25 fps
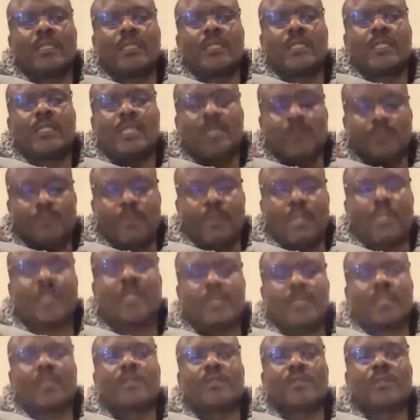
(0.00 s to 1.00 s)
in the
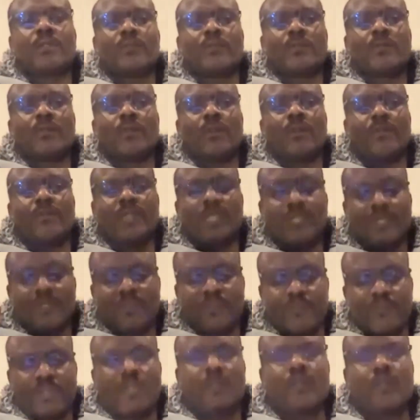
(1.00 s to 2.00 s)
presence of this
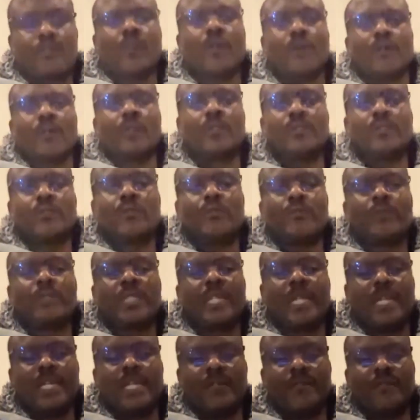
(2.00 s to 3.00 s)
very God who
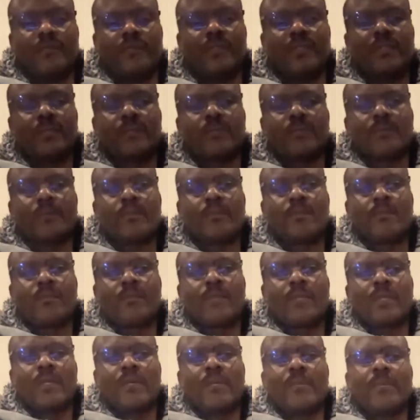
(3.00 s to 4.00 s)
gave.
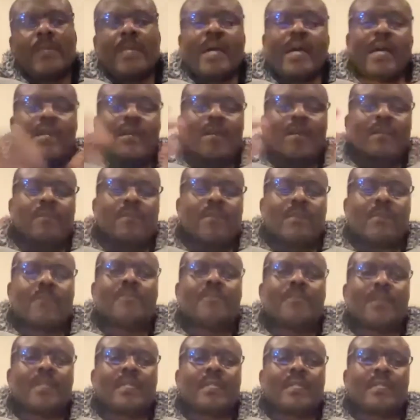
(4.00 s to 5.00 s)
May I
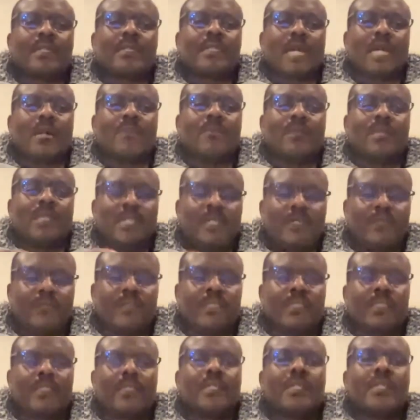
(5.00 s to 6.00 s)
remember that I'm
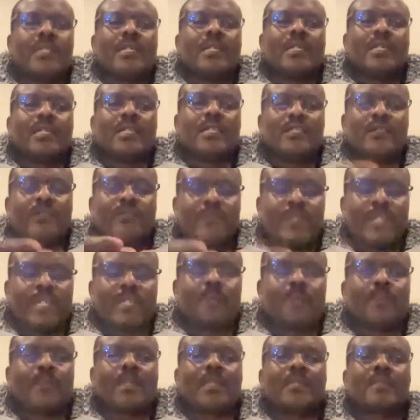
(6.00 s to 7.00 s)
living in the
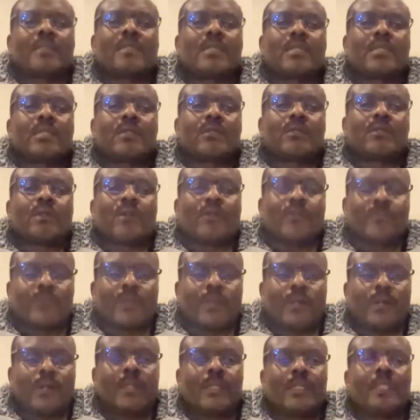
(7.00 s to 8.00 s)
very presence of
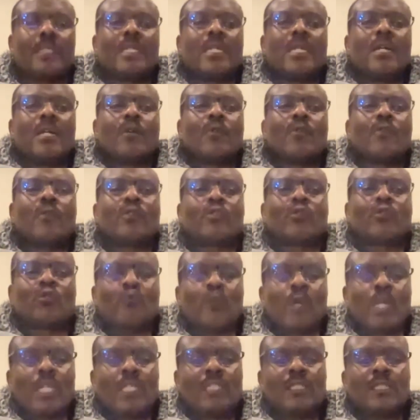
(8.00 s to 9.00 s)
God who is
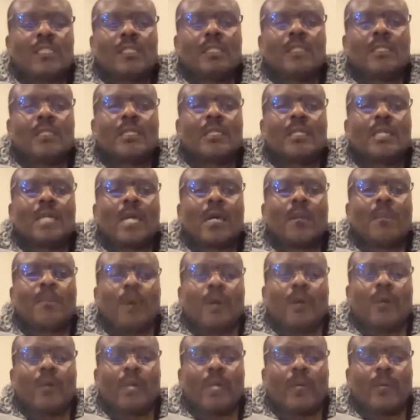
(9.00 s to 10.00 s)
watching
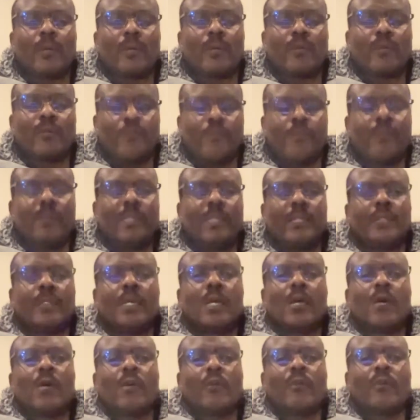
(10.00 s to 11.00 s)
about for me,
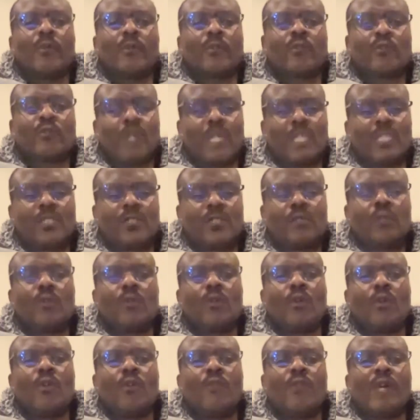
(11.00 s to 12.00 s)
who is
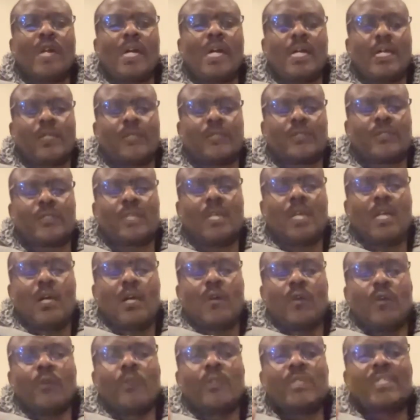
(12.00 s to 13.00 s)
watching over us,
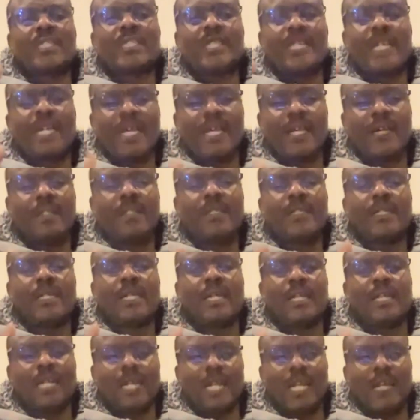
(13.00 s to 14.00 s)
who is caring
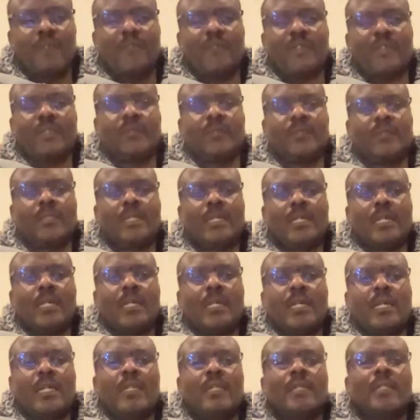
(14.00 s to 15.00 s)
and loving.
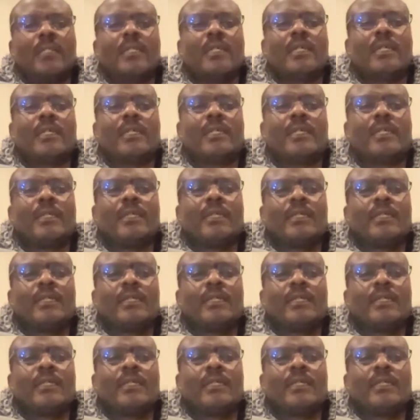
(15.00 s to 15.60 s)
And